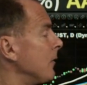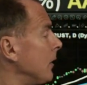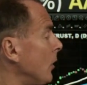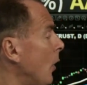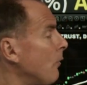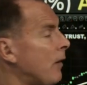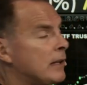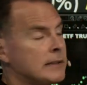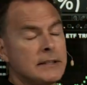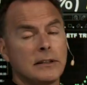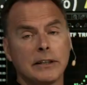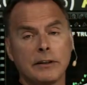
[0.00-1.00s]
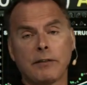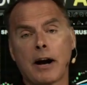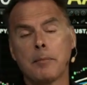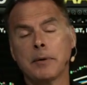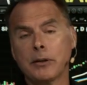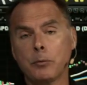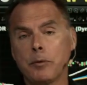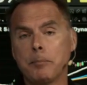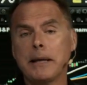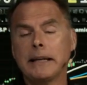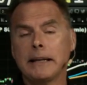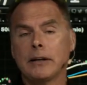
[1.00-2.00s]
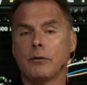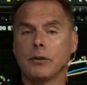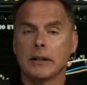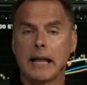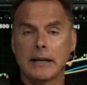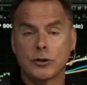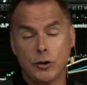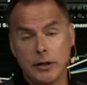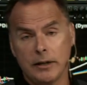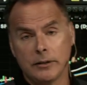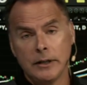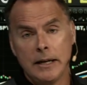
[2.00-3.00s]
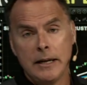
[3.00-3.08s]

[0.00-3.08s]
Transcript: of the low volatility environment that we've been in over the last year.